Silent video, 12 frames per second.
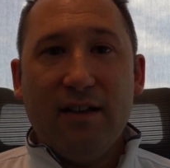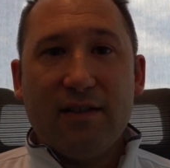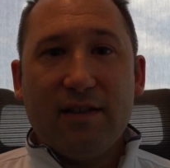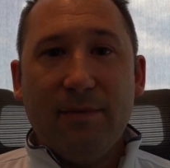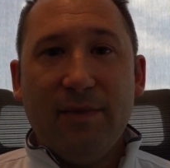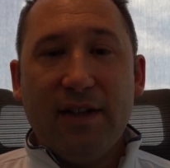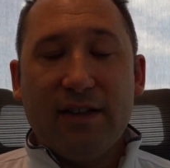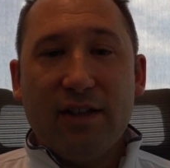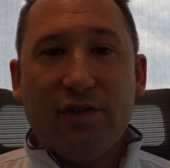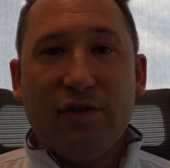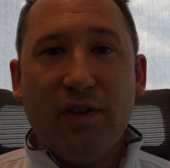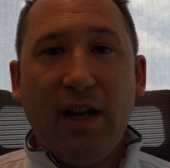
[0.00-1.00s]
something
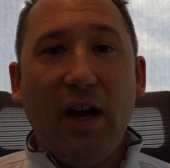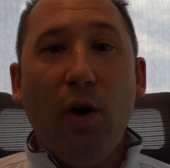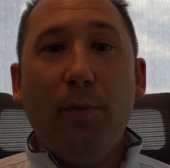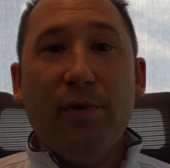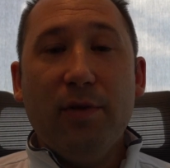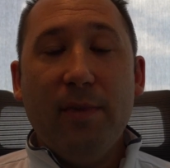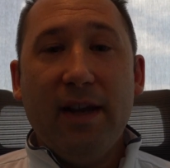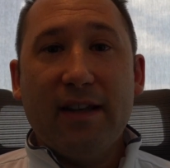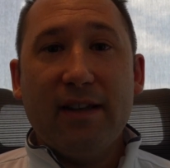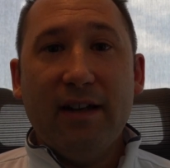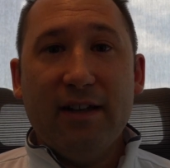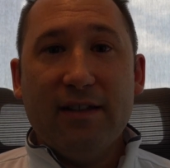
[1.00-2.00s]
that should help you
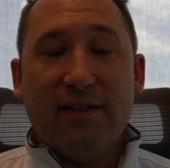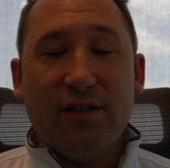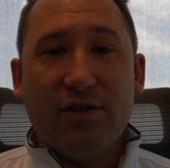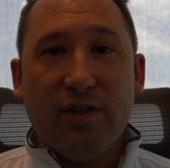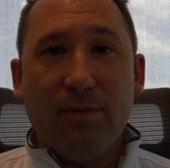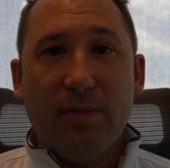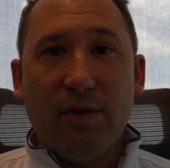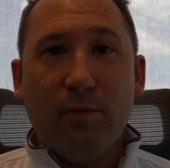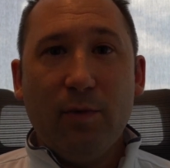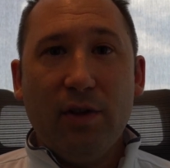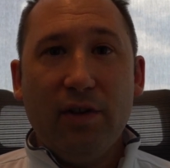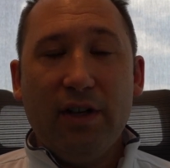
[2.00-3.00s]
make a decision, but
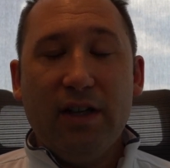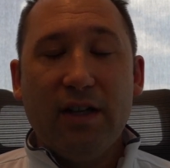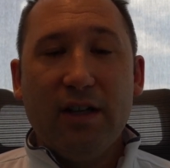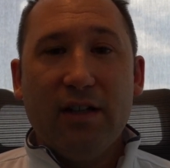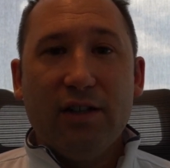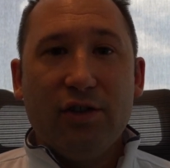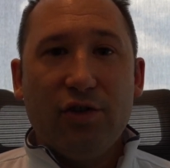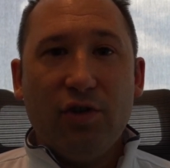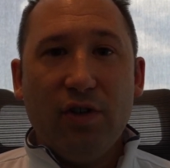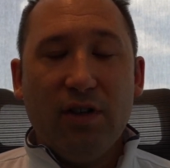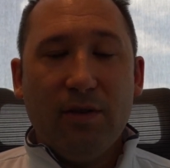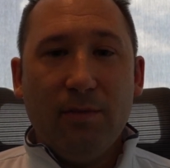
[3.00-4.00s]
really
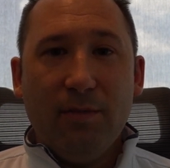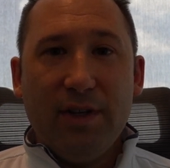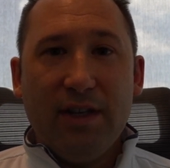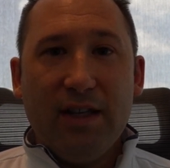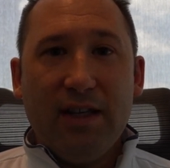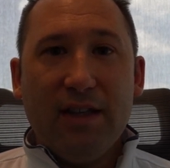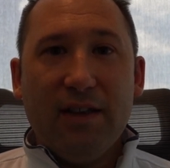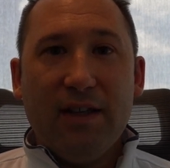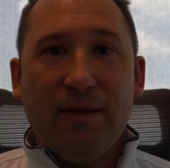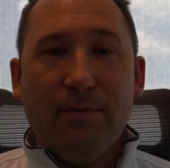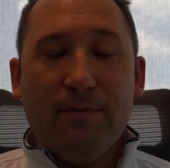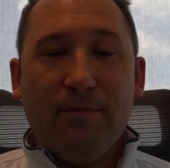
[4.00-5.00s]
shouldn't be
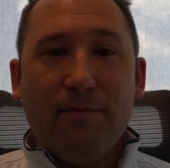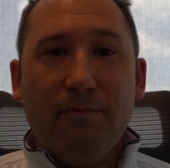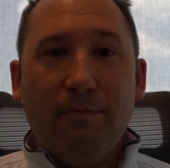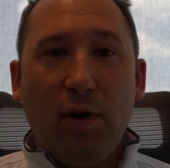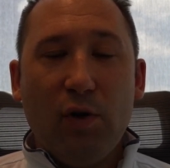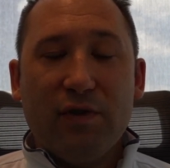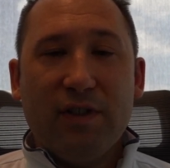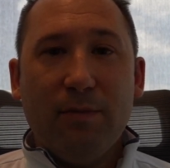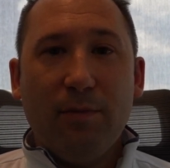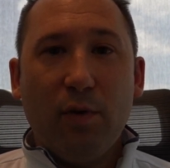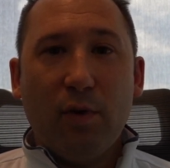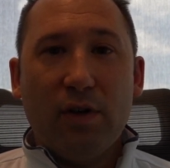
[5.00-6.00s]
the most
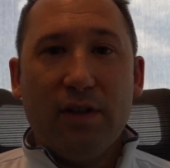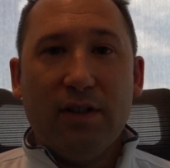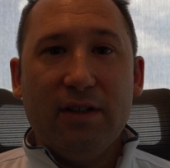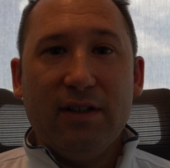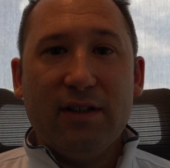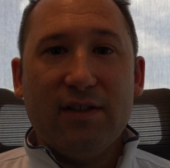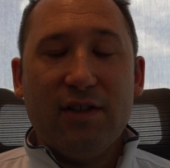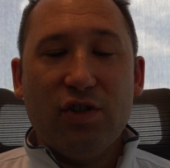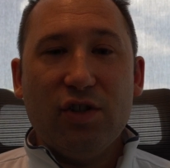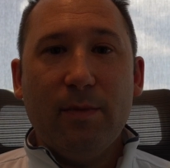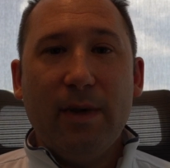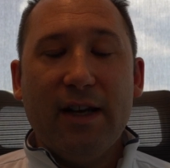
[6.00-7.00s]
important
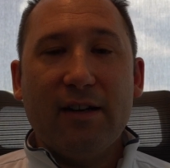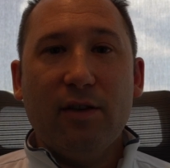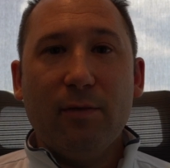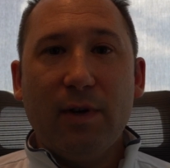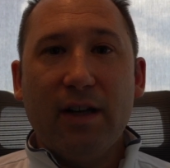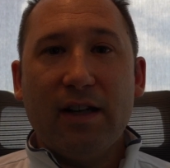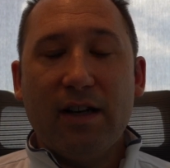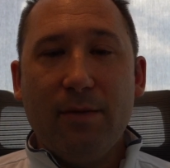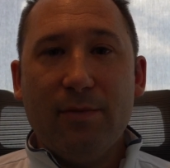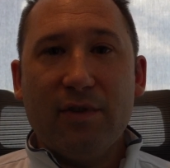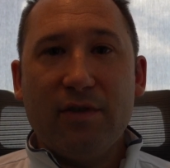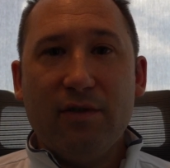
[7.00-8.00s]
decision maker when it
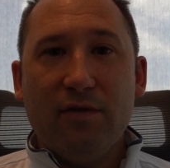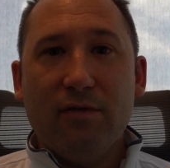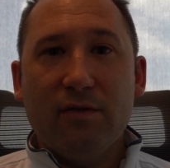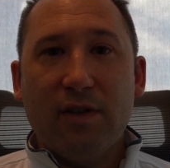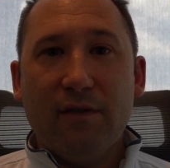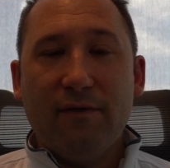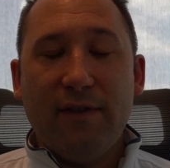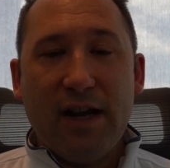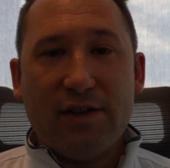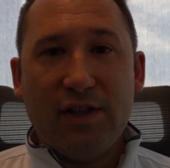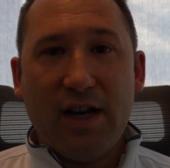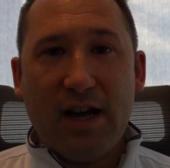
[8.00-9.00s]
comes to
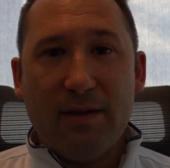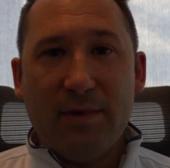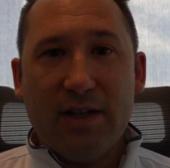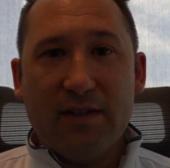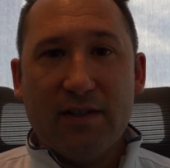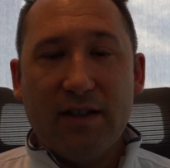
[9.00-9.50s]
fasciotomies.